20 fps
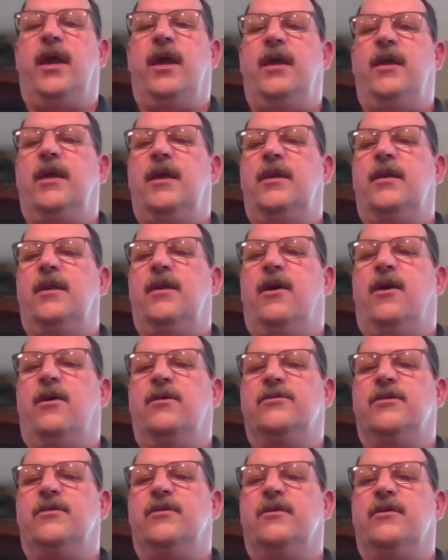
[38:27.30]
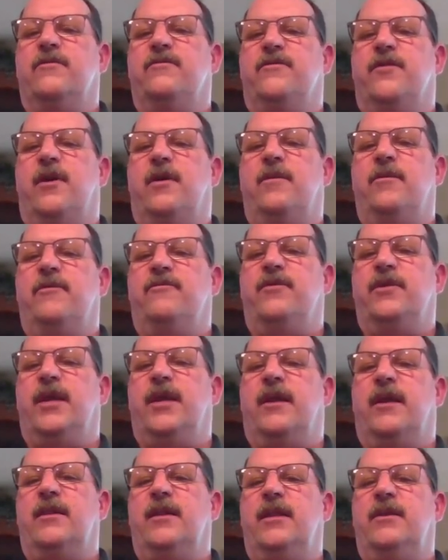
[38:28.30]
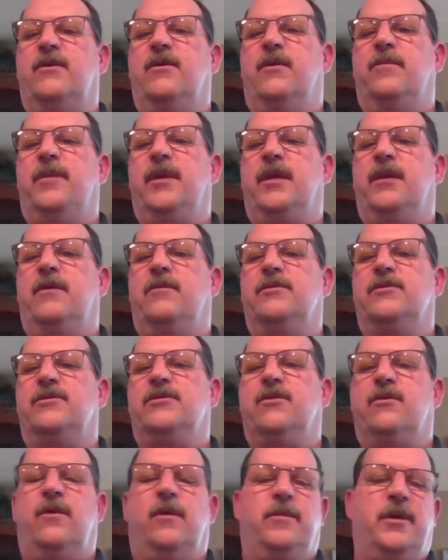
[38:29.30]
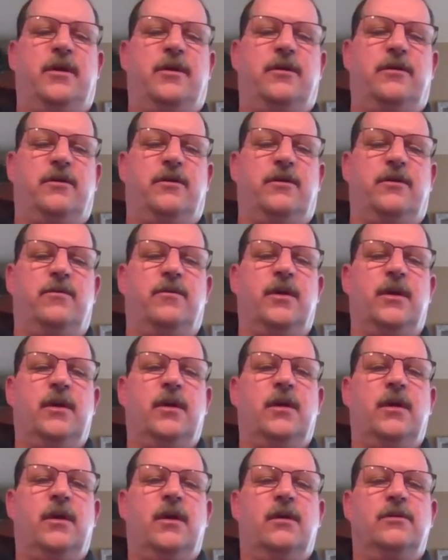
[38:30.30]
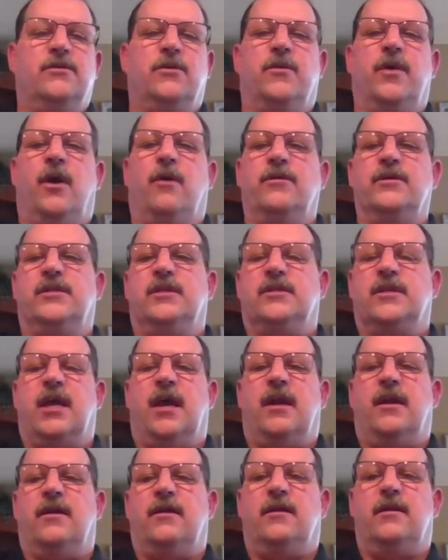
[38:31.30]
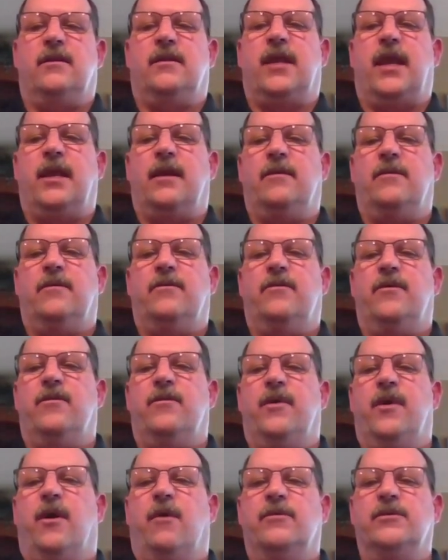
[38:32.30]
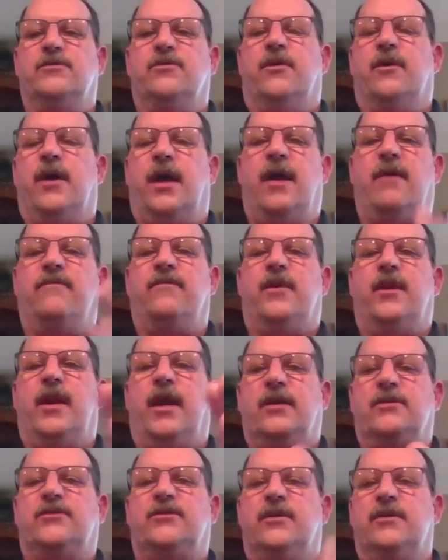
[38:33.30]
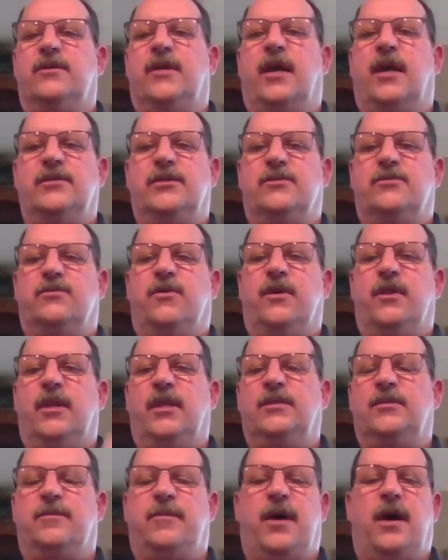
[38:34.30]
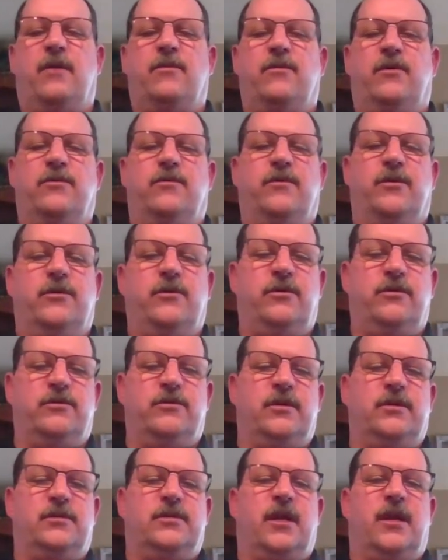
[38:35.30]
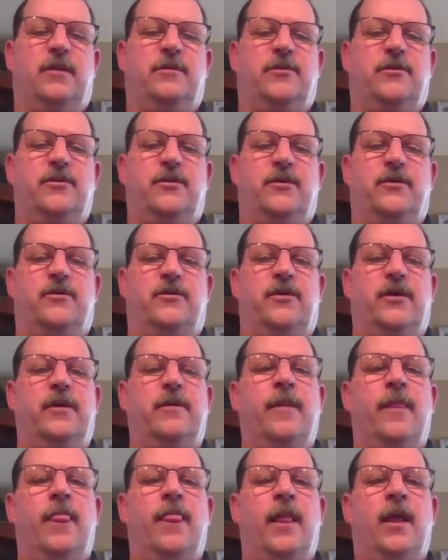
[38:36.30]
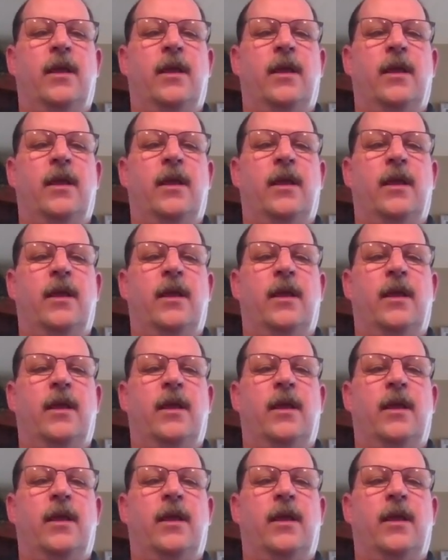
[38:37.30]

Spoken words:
A, and then also to confirm if we had a leak on B, it would show up here too. So we always just kind of we always want to have an extra, not just one leak spot. We'll usually set up 2 or 3.